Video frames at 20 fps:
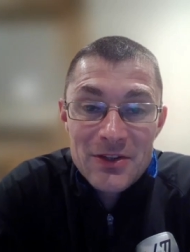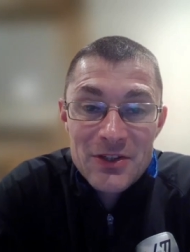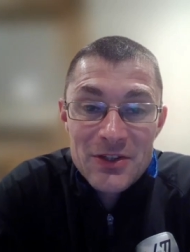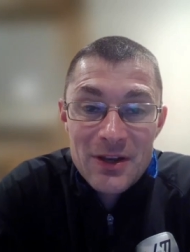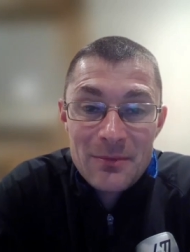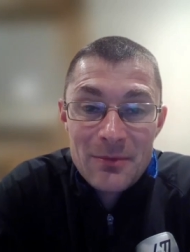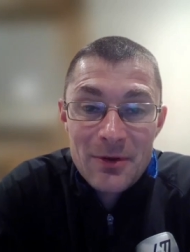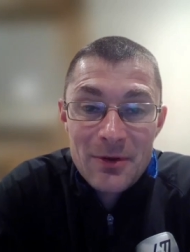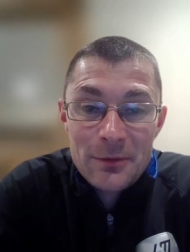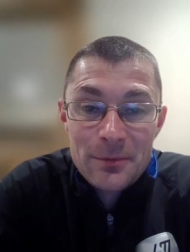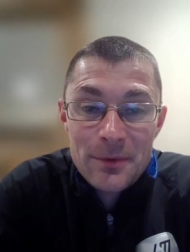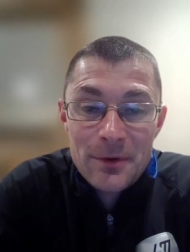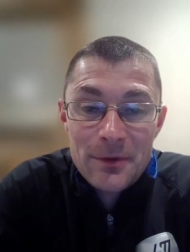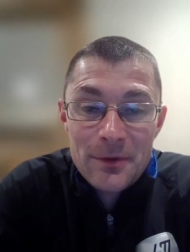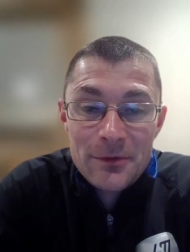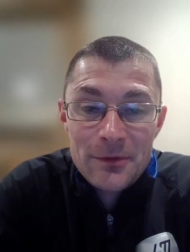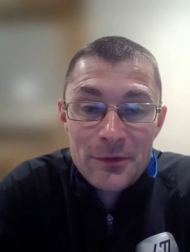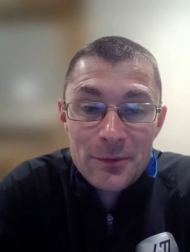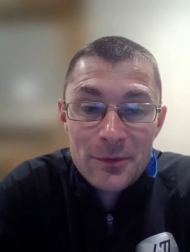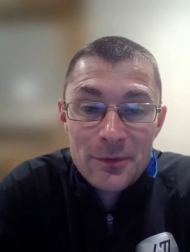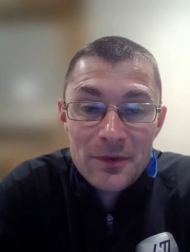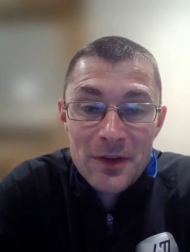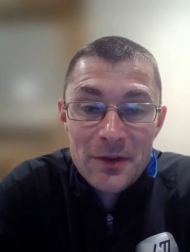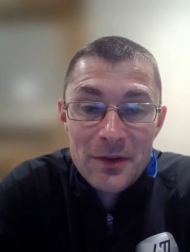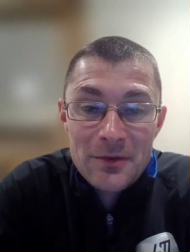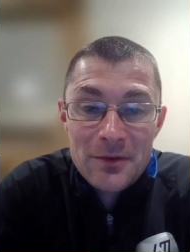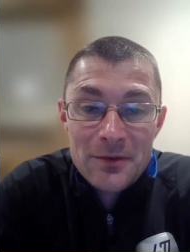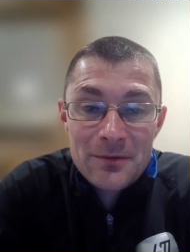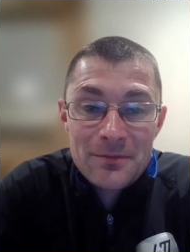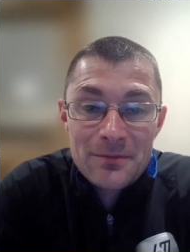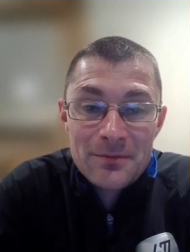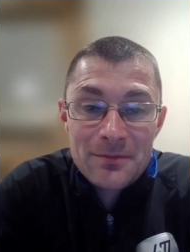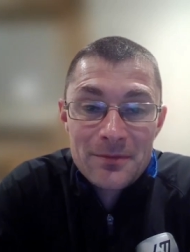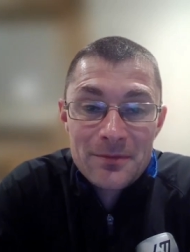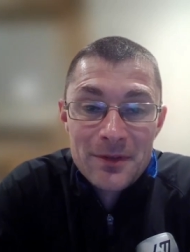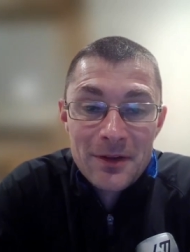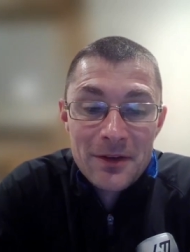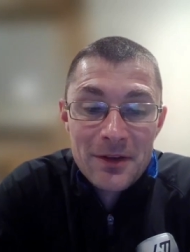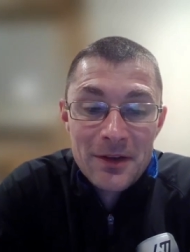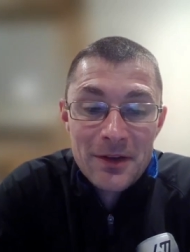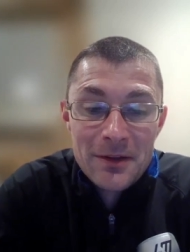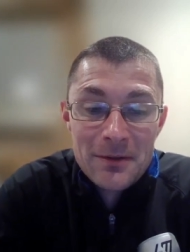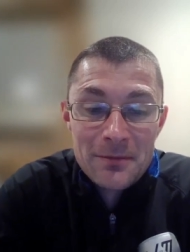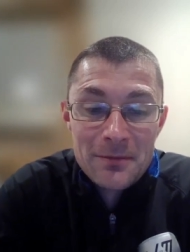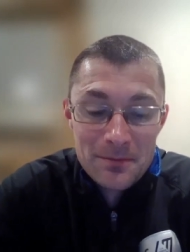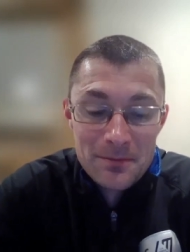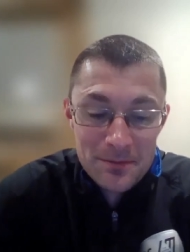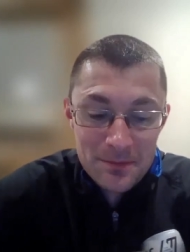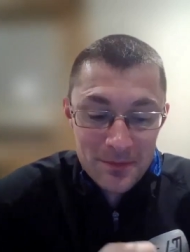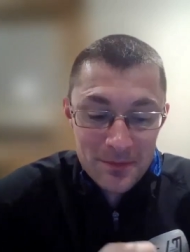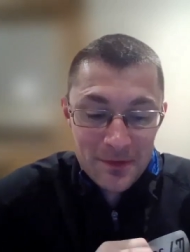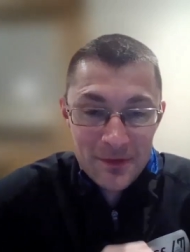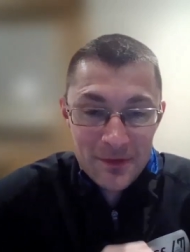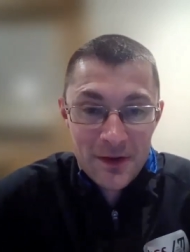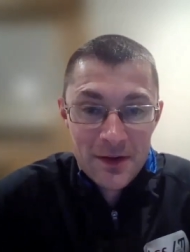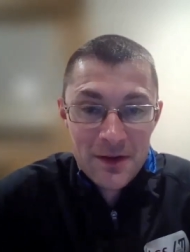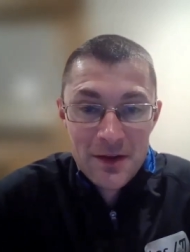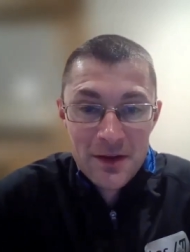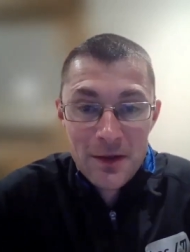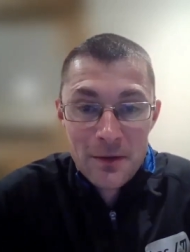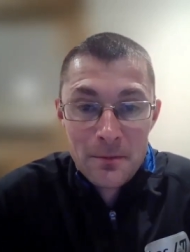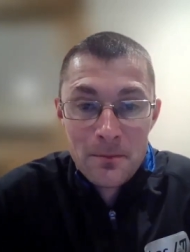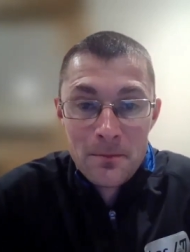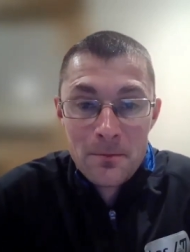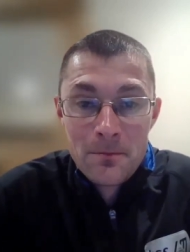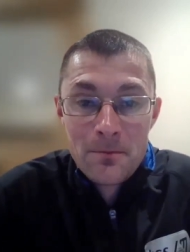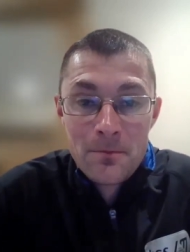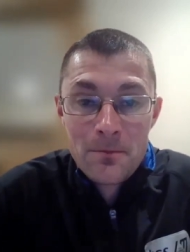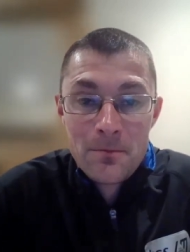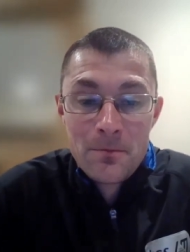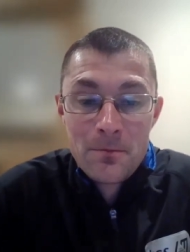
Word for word: share my experiences with you. Okay. Take care.